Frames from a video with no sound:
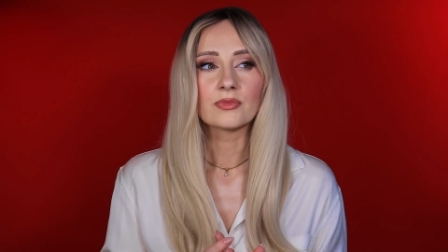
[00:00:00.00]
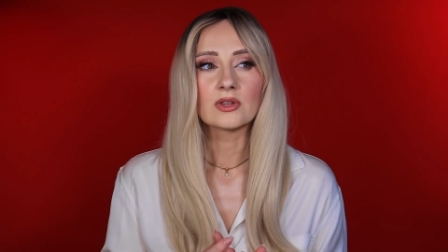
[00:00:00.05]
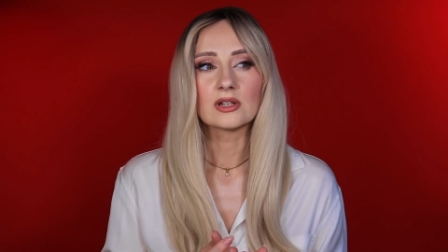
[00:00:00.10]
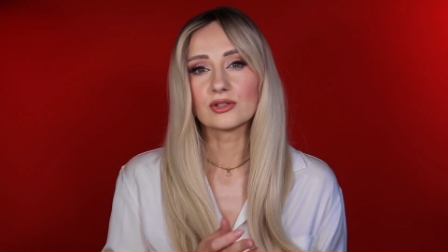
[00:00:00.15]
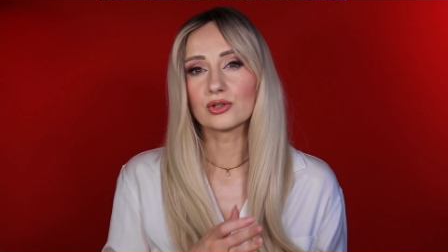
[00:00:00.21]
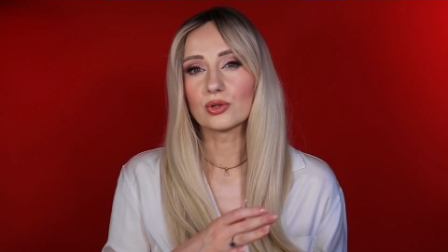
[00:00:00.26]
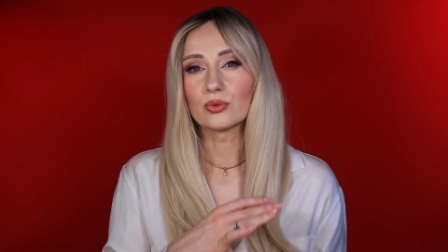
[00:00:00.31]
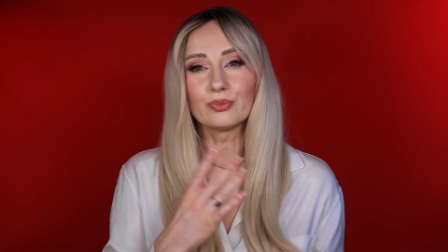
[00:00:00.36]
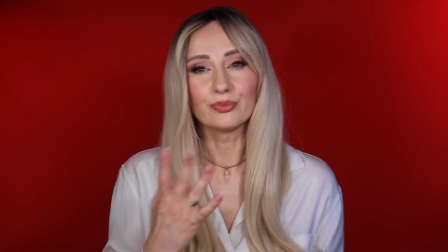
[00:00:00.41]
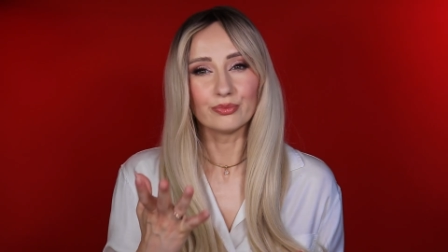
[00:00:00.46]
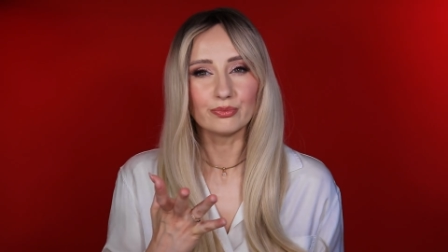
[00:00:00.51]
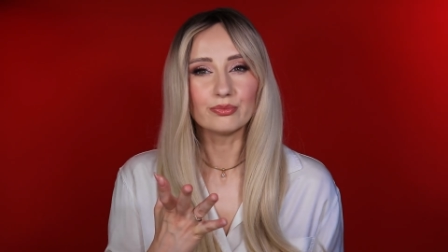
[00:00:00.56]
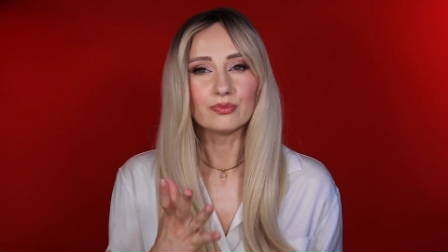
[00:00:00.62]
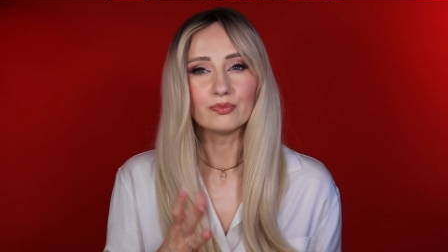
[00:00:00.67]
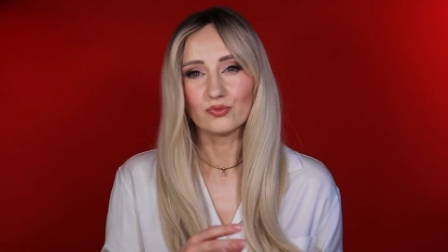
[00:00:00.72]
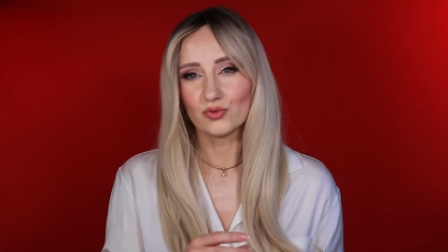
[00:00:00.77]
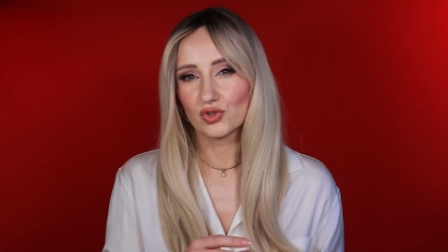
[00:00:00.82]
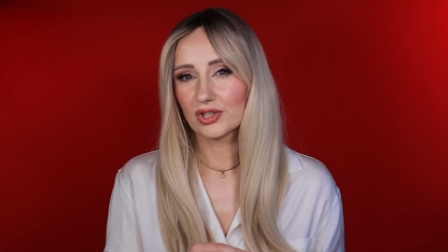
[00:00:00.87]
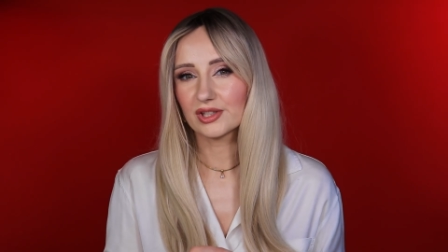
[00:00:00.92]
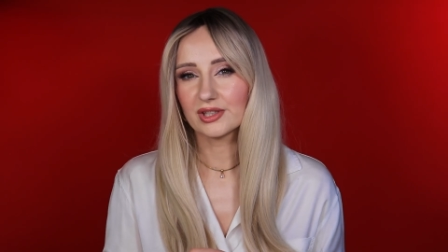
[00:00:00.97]
So
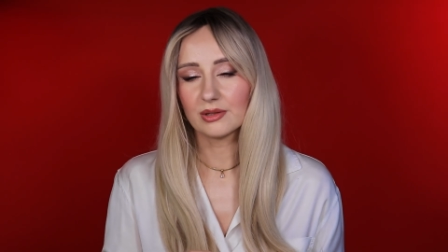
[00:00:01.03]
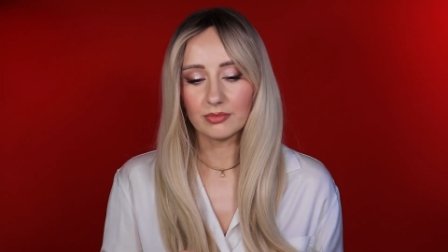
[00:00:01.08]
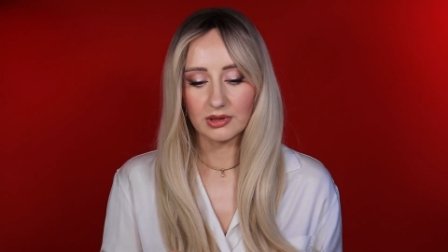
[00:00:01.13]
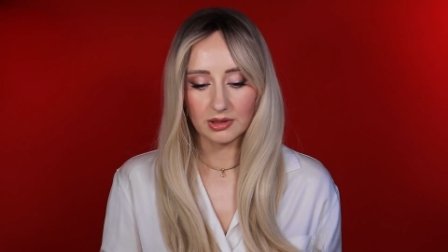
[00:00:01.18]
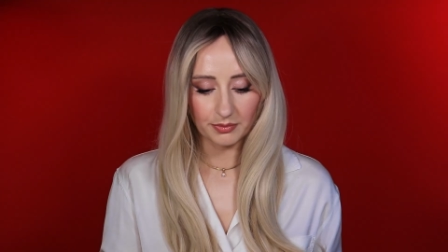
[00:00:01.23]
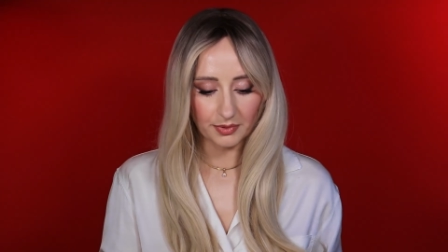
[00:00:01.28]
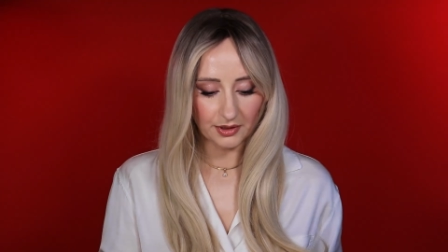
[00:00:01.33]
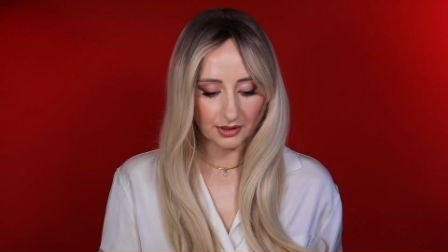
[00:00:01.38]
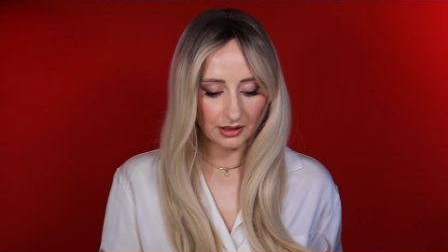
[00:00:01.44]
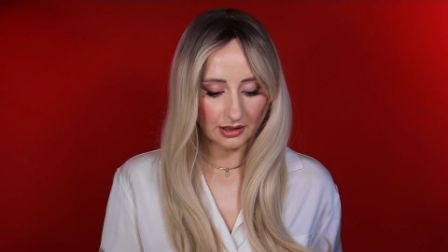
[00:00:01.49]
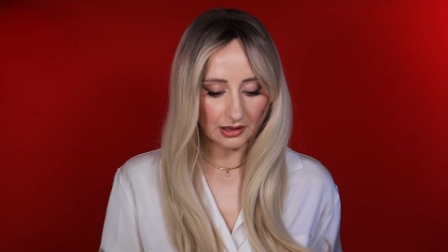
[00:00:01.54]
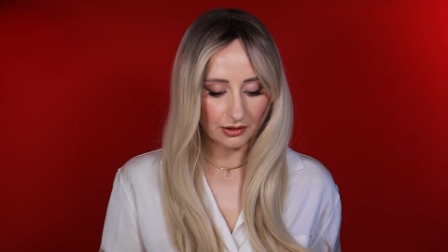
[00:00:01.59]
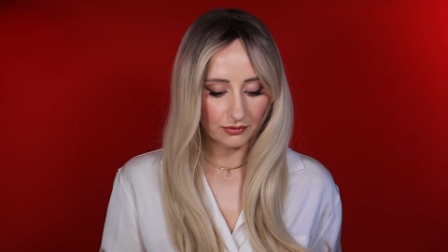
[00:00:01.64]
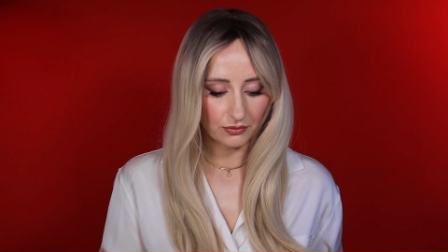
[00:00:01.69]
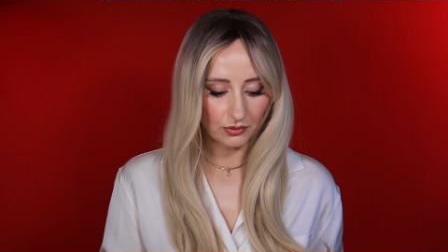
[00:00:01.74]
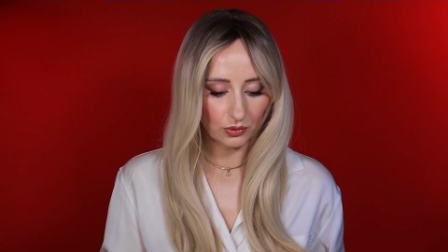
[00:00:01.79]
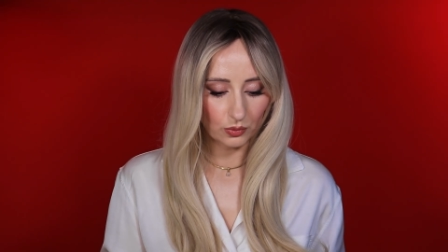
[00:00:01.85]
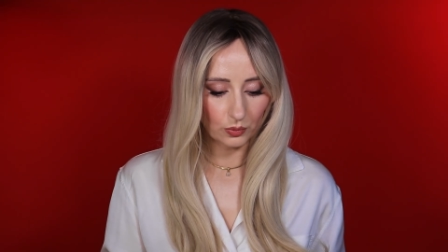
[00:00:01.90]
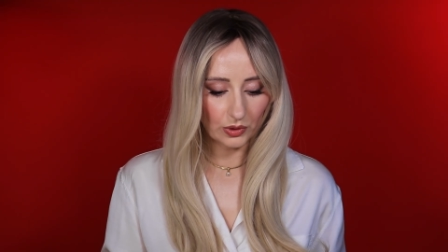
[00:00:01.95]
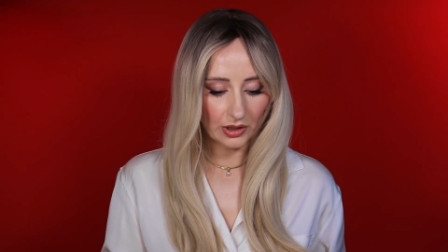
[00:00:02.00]
just simply be
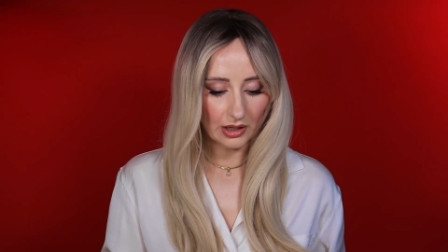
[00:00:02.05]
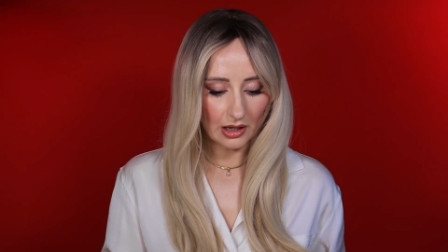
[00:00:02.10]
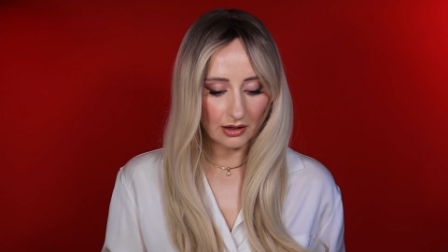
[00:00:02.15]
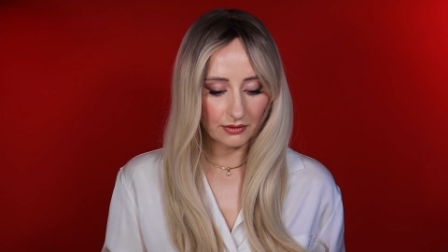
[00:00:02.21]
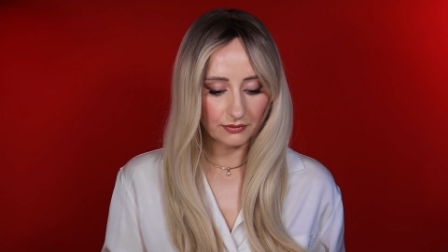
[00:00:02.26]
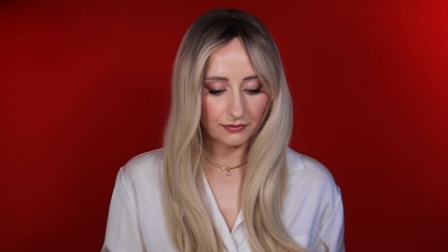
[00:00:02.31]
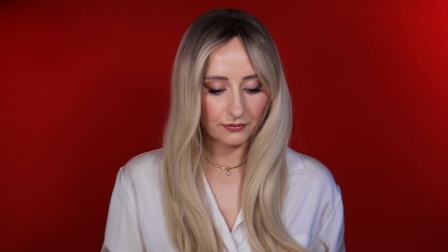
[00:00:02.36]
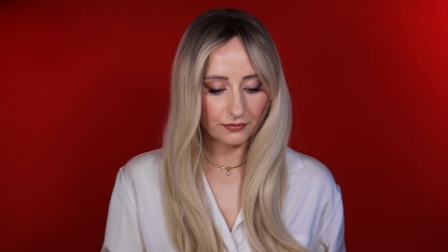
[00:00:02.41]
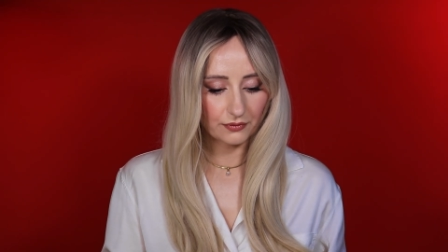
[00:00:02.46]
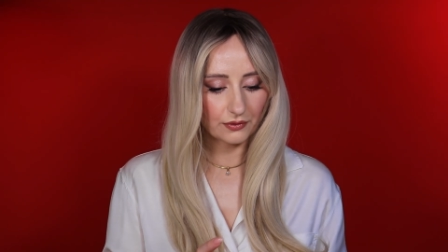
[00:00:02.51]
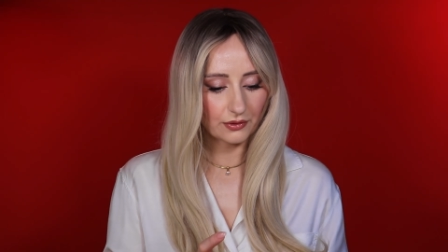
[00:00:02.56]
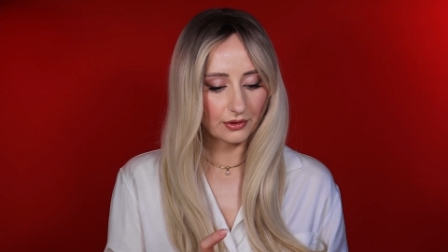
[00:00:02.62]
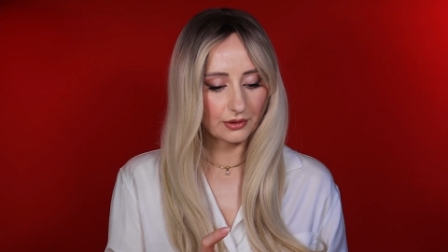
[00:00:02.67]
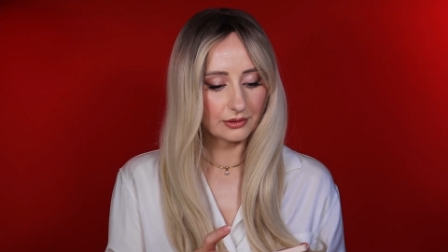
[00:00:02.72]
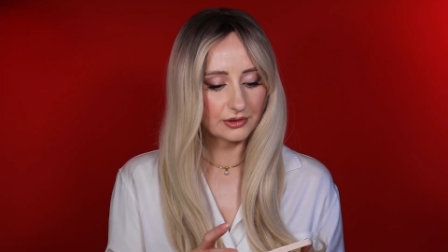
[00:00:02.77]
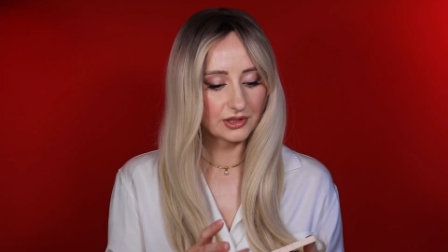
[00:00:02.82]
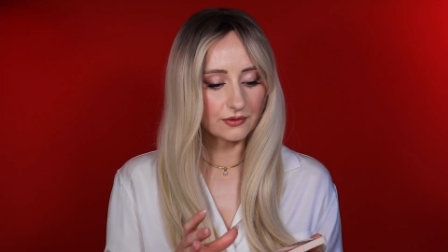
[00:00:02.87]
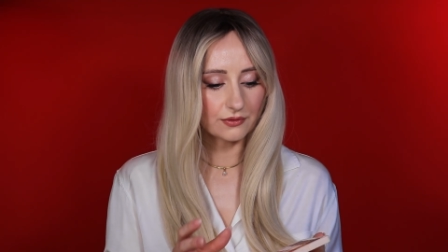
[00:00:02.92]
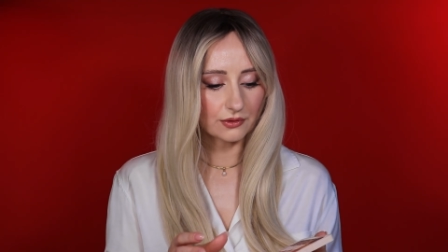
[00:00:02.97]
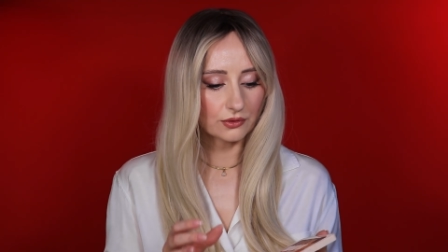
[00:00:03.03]
careful. We have
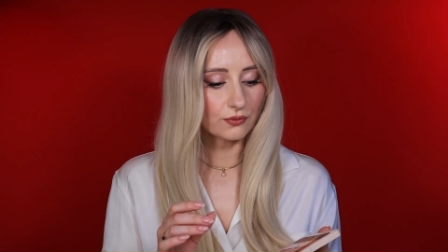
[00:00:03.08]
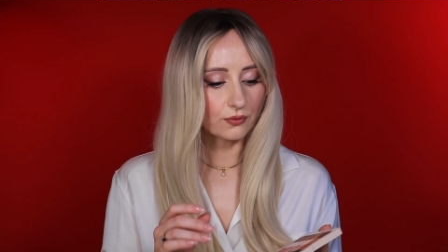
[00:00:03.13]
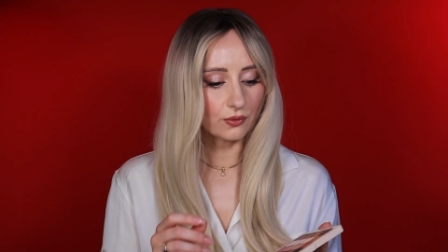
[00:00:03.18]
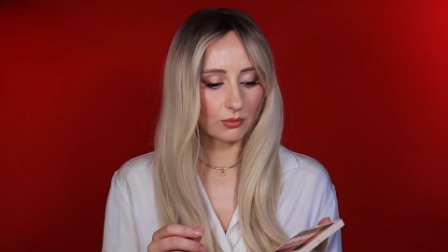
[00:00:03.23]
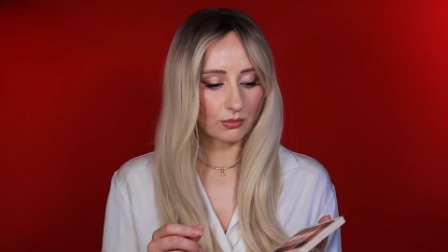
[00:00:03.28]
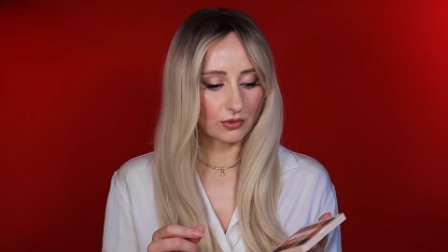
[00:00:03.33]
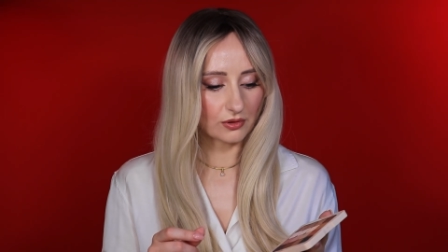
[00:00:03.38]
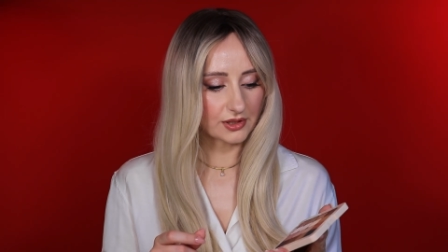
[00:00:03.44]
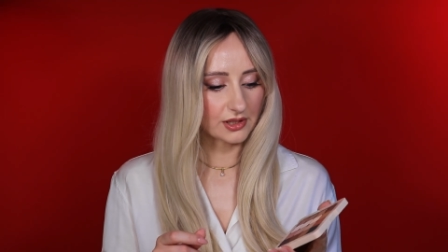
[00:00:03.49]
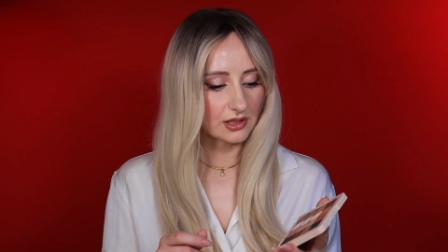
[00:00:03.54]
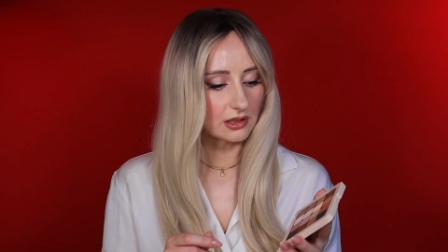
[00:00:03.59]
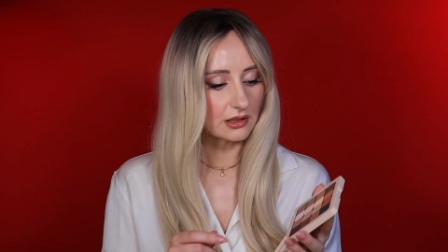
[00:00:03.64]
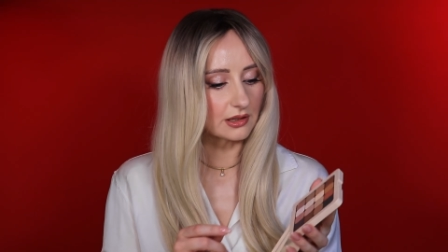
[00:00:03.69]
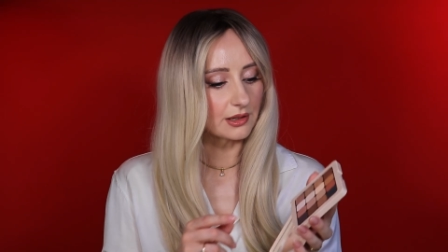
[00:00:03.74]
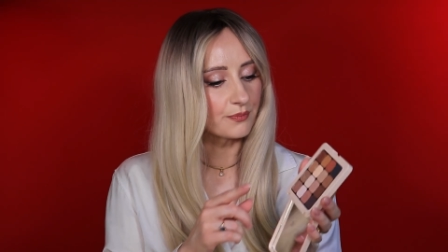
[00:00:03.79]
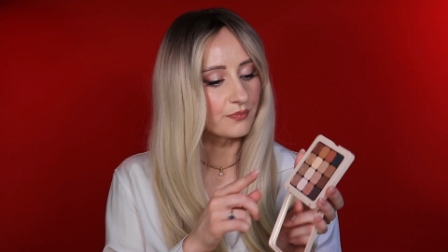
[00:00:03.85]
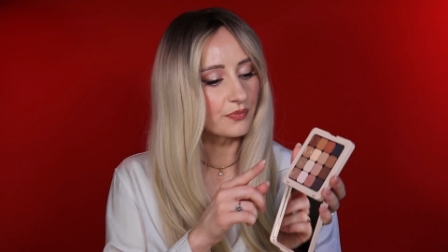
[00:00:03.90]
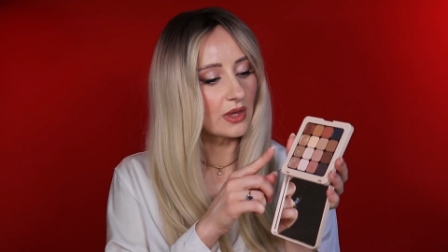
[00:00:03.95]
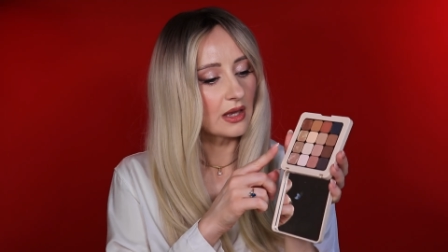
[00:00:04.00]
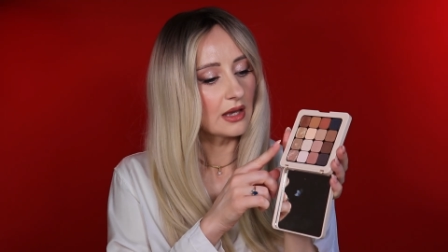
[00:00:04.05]
different formulas
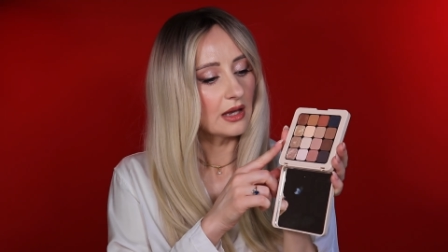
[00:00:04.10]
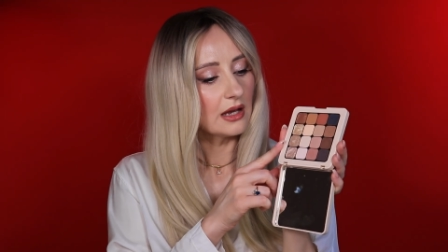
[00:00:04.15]
here.